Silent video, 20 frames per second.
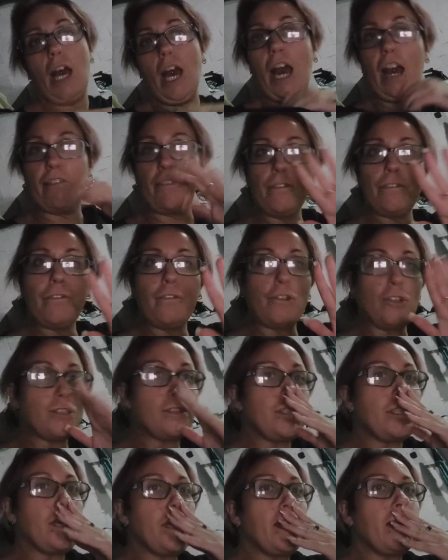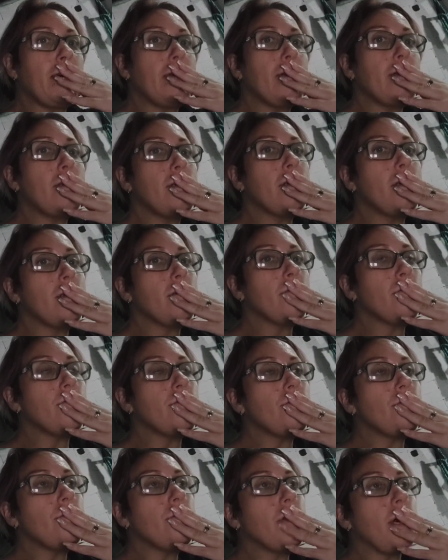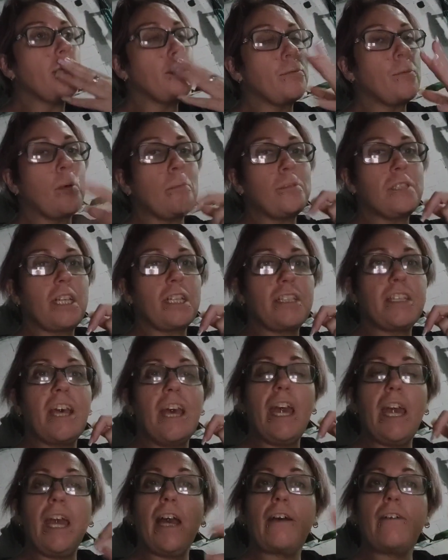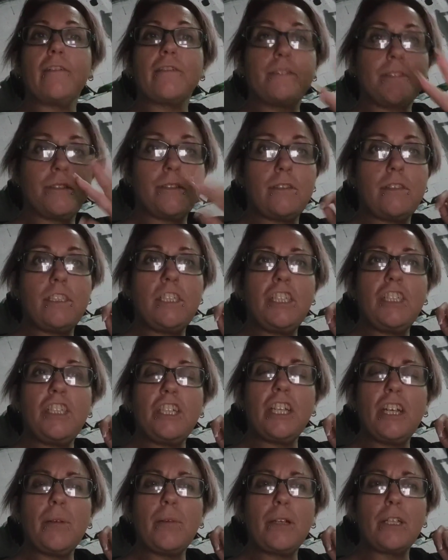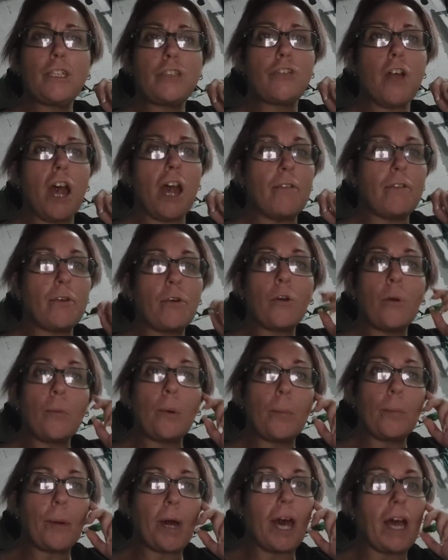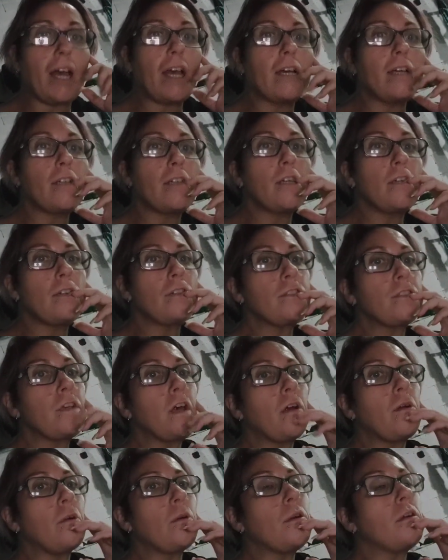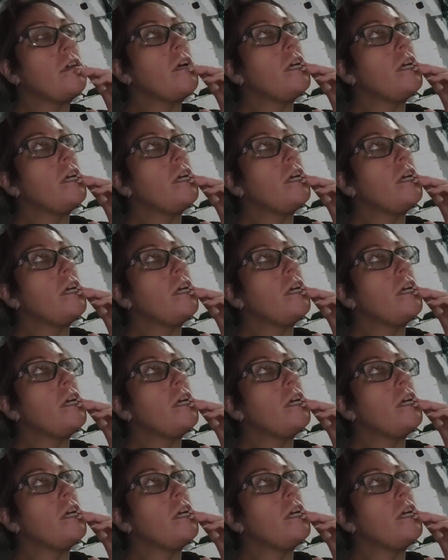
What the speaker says: having fun there, and the mum says, hey, I'll teach you a little bit of driving coming back. So